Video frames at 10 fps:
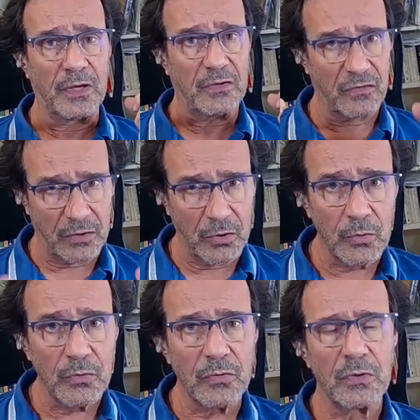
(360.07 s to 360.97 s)

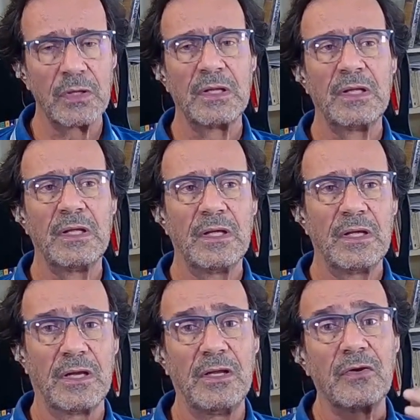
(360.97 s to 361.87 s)
execute.
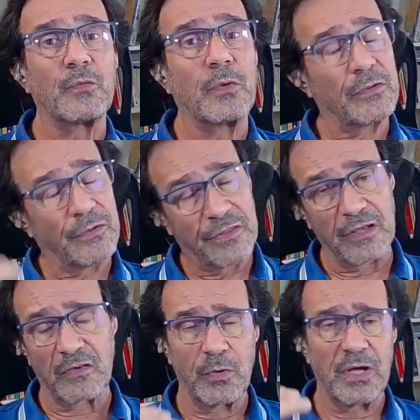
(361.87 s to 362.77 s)
And here's one of the
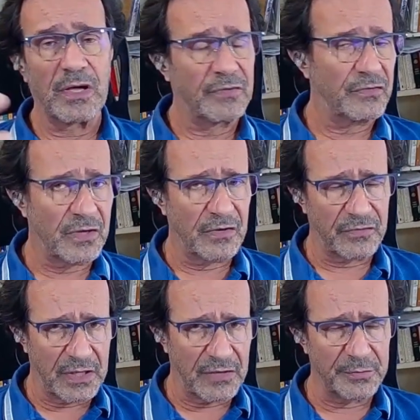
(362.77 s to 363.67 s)
things that we have discussed
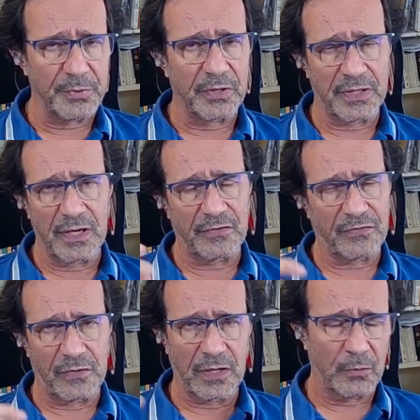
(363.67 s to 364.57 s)
in other
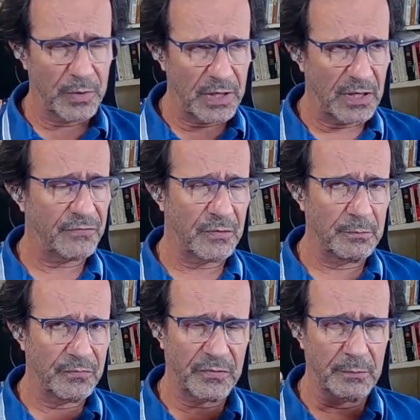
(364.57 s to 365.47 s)
podcasts, and now we have
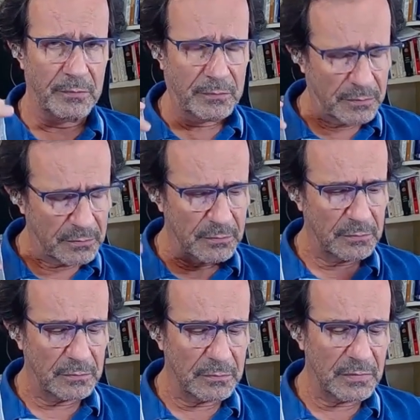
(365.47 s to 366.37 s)
some
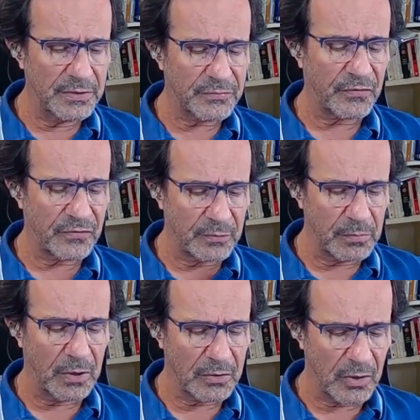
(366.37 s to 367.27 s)
interesting
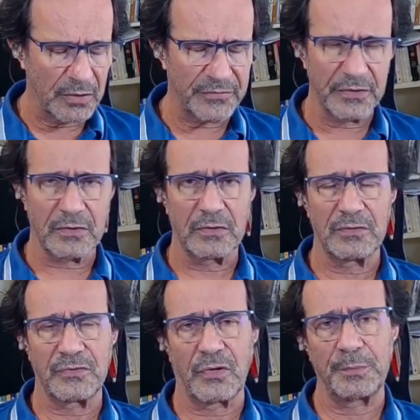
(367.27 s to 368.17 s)
blog content on
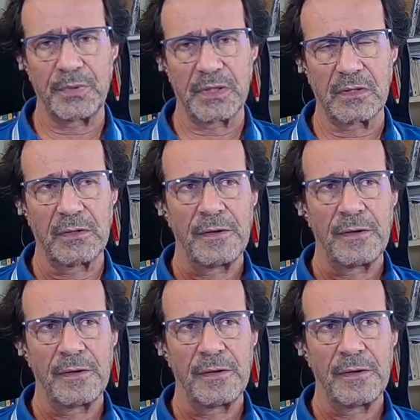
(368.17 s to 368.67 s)
the topic,